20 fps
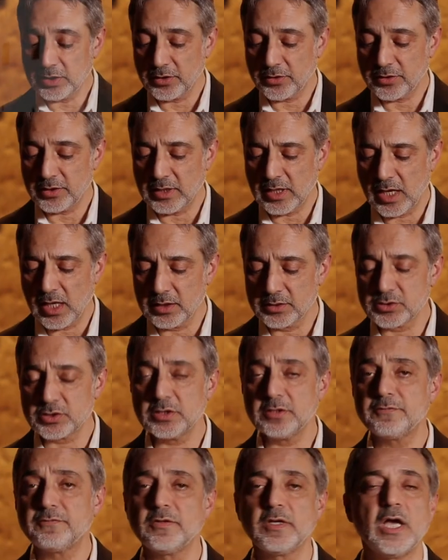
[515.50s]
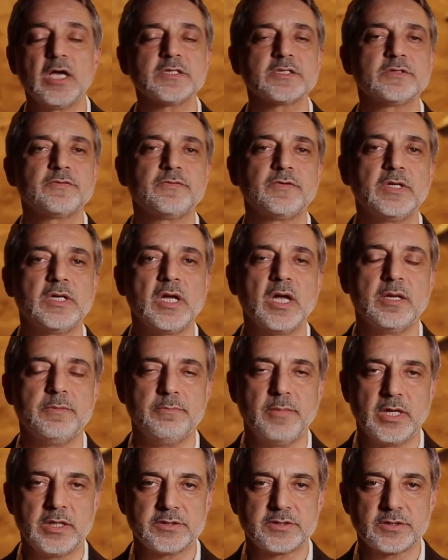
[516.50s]
theology, philosophy, and
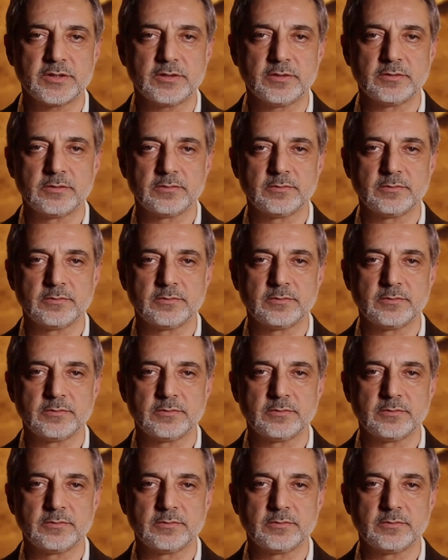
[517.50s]
medicine.